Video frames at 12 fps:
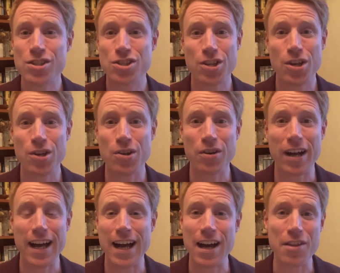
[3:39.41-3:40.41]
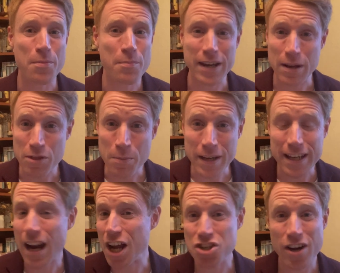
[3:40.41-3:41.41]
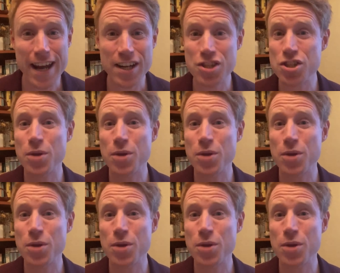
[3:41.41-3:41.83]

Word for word: to uh, the, Mid the Midianite traders,